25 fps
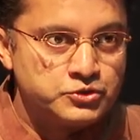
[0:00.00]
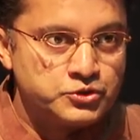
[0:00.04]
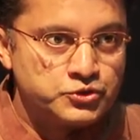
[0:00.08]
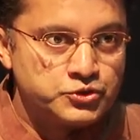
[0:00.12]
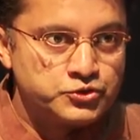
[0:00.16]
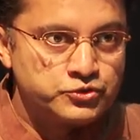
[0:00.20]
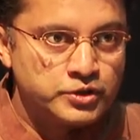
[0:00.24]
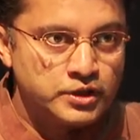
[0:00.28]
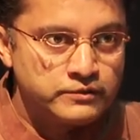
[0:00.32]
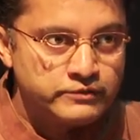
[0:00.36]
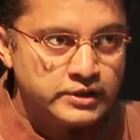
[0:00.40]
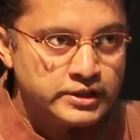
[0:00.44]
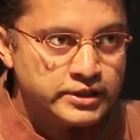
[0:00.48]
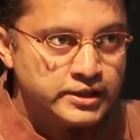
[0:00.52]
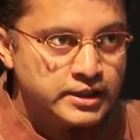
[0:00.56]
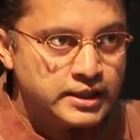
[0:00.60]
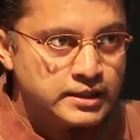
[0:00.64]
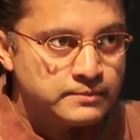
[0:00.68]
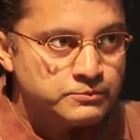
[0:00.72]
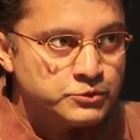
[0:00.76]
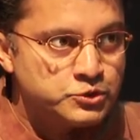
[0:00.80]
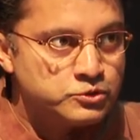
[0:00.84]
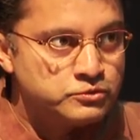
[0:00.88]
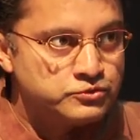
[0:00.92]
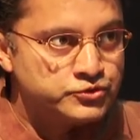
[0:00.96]
So every
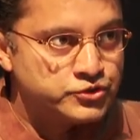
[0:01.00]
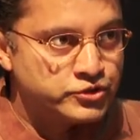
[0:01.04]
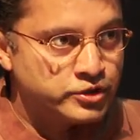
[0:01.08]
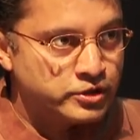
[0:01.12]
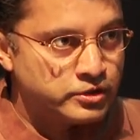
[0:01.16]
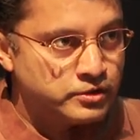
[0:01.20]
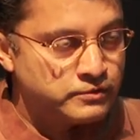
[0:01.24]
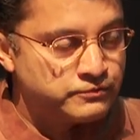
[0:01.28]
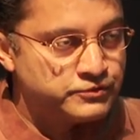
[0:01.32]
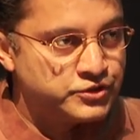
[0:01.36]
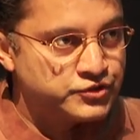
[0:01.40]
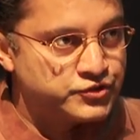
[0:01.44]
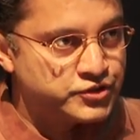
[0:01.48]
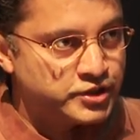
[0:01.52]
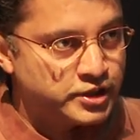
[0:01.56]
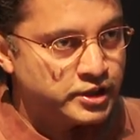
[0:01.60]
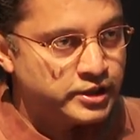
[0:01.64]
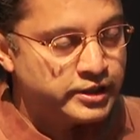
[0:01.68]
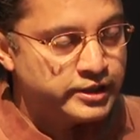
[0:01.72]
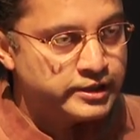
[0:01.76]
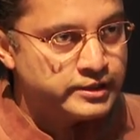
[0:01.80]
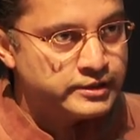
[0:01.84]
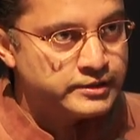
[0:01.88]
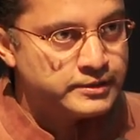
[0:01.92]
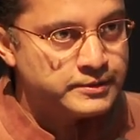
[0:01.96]
time you sort of
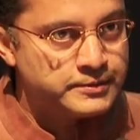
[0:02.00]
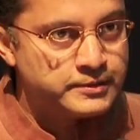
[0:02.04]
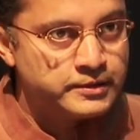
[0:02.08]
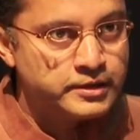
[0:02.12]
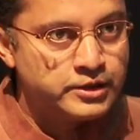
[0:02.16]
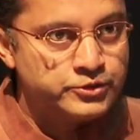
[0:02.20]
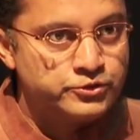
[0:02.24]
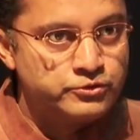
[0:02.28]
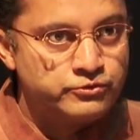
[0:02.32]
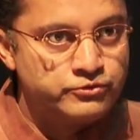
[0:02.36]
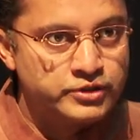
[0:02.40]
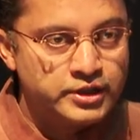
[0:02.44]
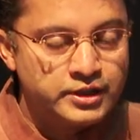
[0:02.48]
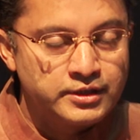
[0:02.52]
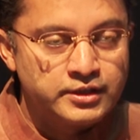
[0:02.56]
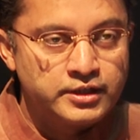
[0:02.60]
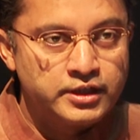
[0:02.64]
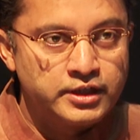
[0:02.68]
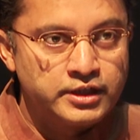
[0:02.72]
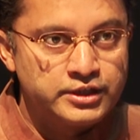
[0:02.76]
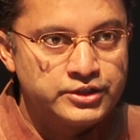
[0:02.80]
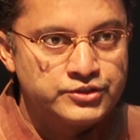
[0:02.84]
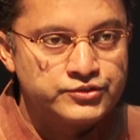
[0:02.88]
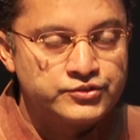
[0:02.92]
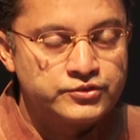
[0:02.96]
decide and you
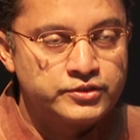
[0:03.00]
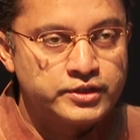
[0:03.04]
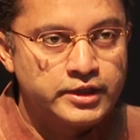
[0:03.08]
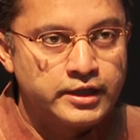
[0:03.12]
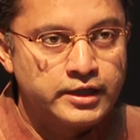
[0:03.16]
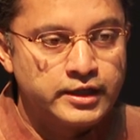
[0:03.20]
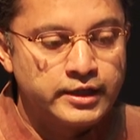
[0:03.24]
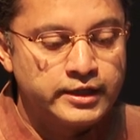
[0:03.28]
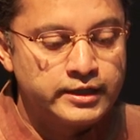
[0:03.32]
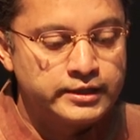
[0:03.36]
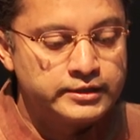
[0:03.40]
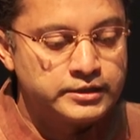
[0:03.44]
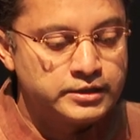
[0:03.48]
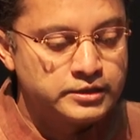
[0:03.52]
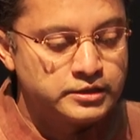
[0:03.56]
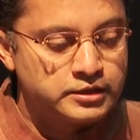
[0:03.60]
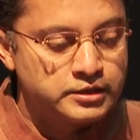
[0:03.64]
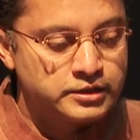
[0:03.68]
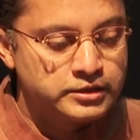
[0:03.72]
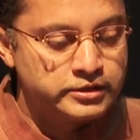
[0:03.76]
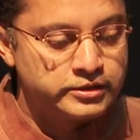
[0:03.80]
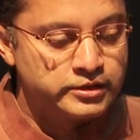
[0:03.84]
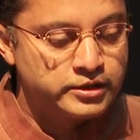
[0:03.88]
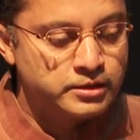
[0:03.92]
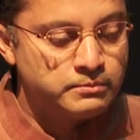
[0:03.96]
realize that
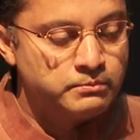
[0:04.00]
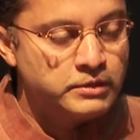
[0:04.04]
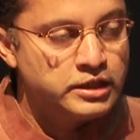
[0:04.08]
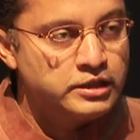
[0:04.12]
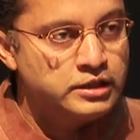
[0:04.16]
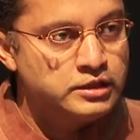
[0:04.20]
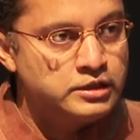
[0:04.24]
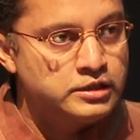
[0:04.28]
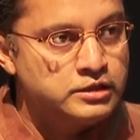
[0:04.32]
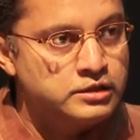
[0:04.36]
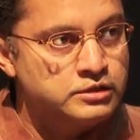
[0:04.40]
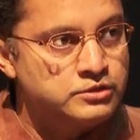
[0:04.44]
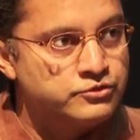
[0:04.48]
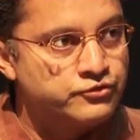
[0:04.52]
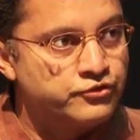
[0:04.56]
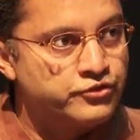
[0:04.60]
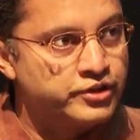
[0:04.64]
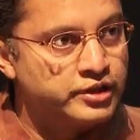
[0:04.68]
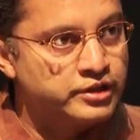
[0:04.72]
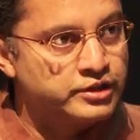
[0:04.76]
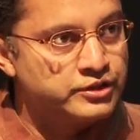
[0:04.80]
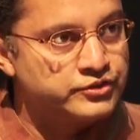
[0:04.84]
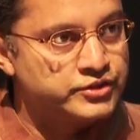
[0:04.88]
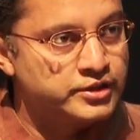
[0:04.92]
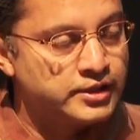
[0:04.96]
there are many
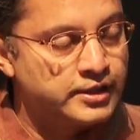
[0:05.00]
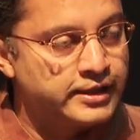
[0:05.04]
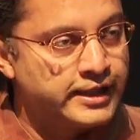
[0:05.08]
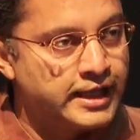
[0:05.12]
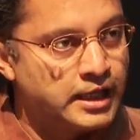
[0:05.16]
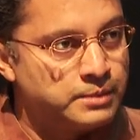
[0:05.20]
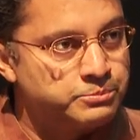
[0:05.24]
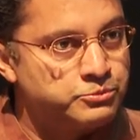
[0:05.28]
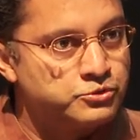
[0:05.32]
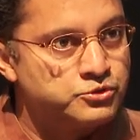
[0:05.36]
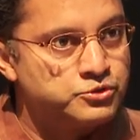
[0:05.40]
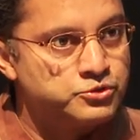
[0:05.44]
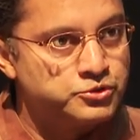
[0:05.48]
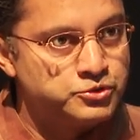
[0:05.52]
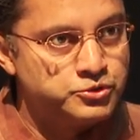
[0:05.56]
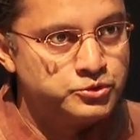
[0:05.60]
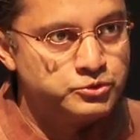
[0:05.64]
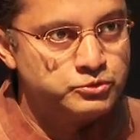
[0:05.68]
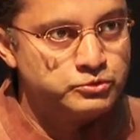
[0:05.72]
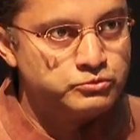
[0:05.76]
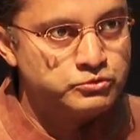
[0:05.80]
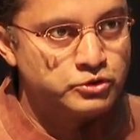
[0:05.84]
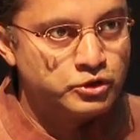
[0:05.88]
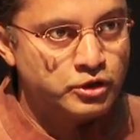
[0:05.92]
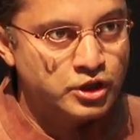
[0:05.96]
things that will happen to
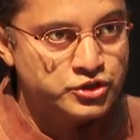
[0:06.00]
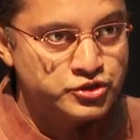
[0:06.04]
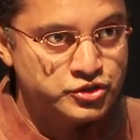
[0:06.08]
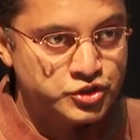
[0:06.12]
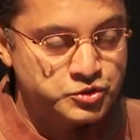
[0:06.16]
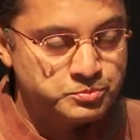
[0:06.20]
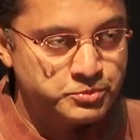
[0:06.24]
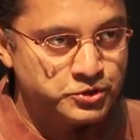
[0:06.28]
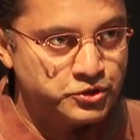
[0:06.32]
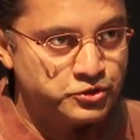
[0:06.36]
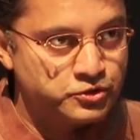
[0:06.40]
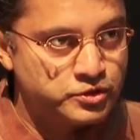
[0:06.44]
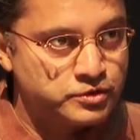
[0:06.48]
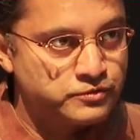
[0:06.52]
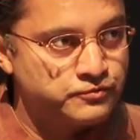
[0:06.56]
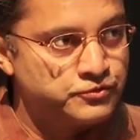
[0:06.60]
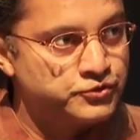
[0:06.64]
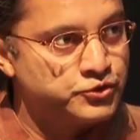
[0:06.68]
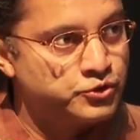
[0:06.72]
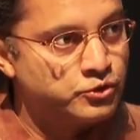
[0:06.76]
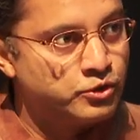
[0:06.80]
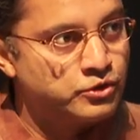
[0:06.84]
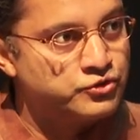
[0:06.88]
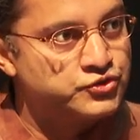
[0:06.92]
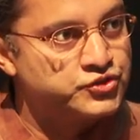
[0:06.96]
you, not just because of
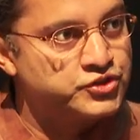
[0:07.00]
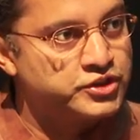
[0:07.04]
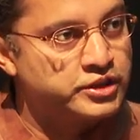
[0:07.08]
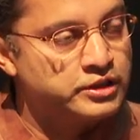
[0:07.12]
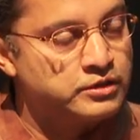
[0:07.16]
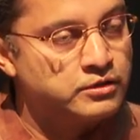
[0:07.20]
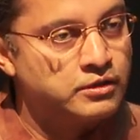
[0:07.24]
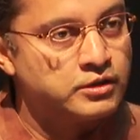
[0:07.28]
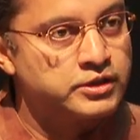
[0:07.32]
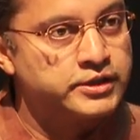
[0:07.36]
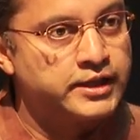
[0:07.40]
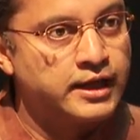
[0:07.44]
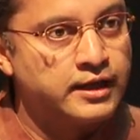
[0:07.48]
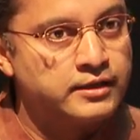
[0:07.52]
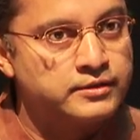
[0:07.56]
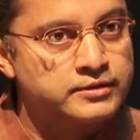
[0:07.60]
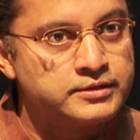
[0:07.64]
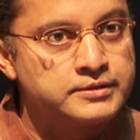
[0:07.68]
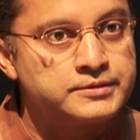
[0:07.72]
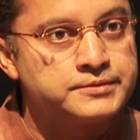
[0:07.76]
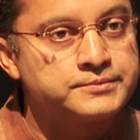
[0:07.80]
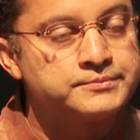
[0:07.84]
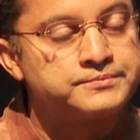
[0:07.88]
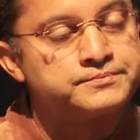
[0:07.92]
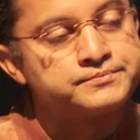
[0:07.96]
your own skill or
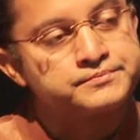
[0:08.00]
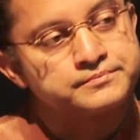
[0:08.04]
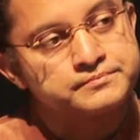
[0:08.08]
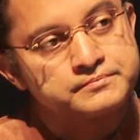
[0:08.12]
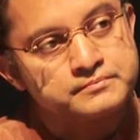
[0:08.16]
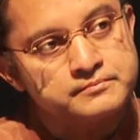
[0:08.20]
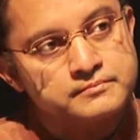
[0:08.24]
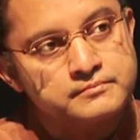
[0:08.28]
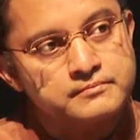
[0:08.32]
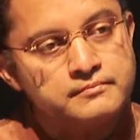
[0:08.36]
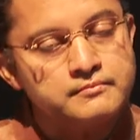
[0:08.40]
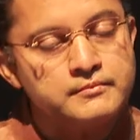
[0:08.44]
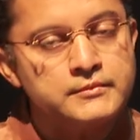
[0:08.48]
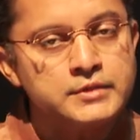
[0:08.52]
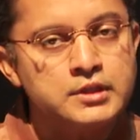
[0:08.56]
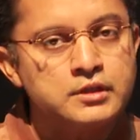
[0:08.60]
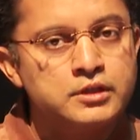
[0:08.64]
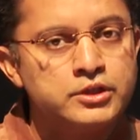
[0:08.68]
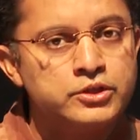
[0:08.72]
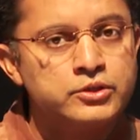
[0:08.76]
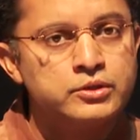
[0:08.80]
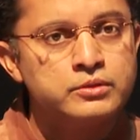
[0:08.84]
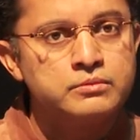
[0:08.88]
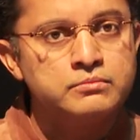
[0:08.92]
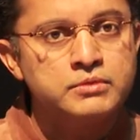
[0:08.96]
talent,
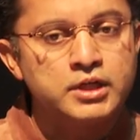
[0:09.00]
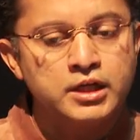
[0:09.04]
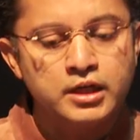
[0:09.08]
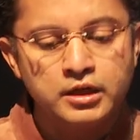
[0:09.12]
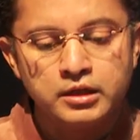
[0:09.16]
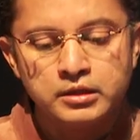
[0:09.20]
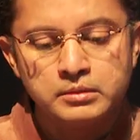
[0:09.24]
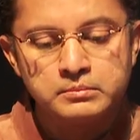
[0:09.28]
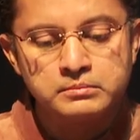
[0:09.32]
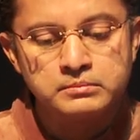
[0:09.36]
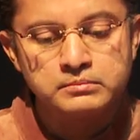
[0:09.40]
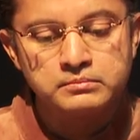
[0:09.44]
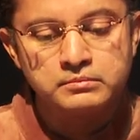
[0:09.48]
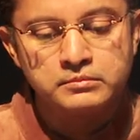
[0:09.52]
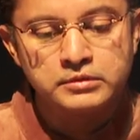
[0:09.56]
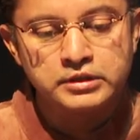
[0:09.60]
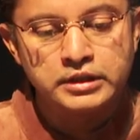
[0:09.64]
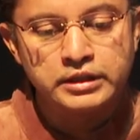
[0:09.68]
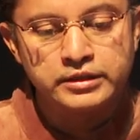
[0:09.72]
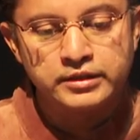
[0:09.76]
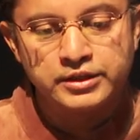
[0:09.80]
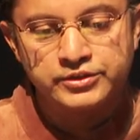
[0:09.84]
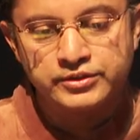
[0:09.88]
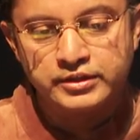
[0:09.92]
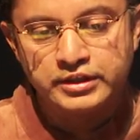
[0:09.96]
you know,
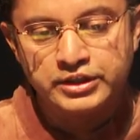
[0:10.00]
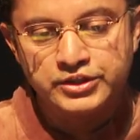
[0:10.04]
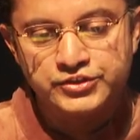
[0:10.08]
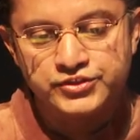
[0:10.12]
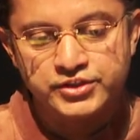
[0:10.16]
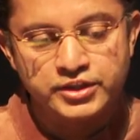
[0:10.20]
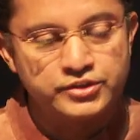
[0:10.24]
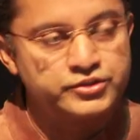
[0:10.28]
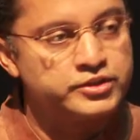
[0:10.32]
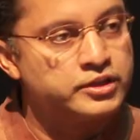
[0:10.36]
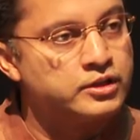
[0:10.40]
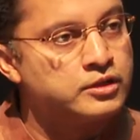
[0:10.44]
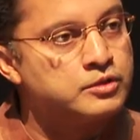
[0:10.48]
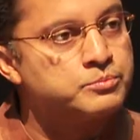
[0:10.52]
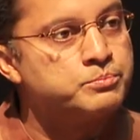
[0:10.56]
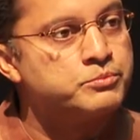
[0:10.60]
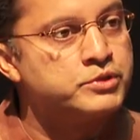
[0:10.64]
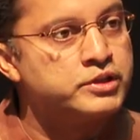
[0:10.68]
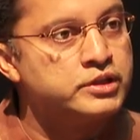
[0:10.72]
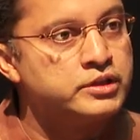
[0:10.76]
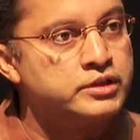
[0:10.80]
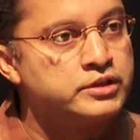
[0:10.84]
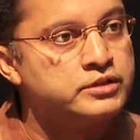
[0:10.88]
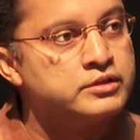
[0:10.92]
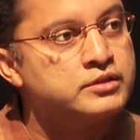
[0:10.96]
it at least has helped
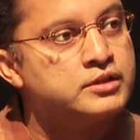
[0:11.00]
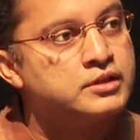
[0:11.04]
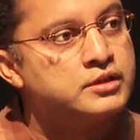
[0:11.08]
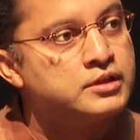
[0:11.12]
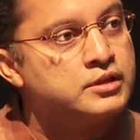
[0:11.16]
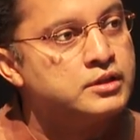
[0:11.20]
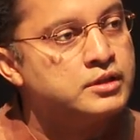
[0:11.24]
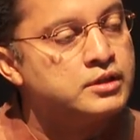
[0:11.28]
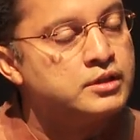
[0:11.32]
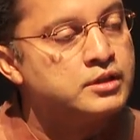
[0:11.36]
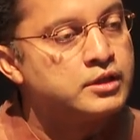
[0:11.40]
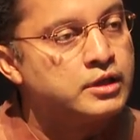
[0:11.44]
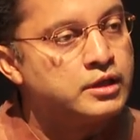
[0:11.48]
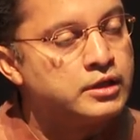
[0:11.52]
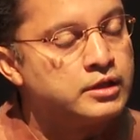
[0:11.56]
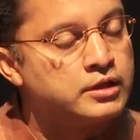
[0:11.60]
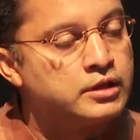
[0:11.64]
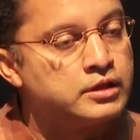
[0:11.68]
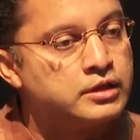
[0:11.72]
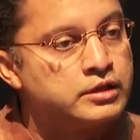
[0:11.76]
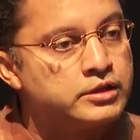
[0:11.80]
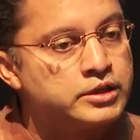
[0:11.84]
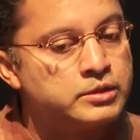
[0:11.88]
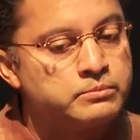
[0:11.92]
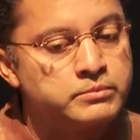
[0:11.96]
me
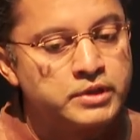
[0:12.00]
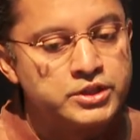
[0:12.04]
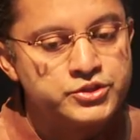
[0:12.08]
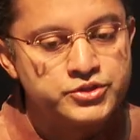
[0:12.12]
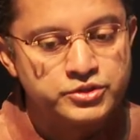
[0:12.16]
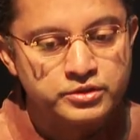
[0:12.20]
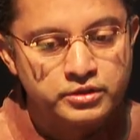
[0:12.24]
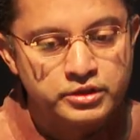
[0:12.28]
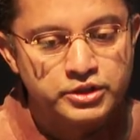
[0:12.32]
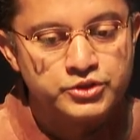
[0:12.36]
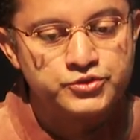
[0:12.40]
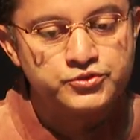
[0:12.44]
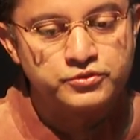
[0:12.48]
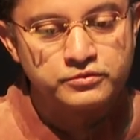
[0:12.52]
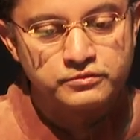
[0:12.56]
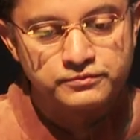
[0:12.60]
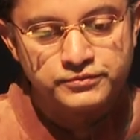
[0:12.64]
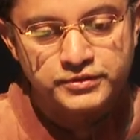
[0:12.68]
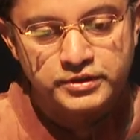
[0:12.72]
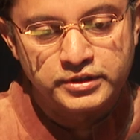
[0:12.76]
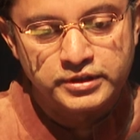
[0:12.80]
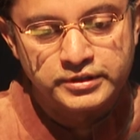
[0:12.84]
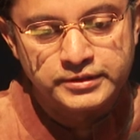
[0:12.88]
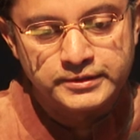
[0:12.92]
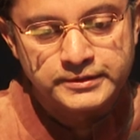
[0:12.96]
in my journey so
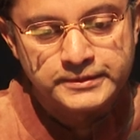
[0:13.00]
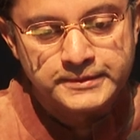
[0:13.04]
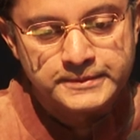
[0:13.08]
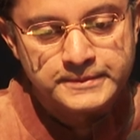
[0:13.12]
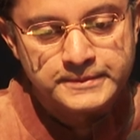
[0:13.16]
far.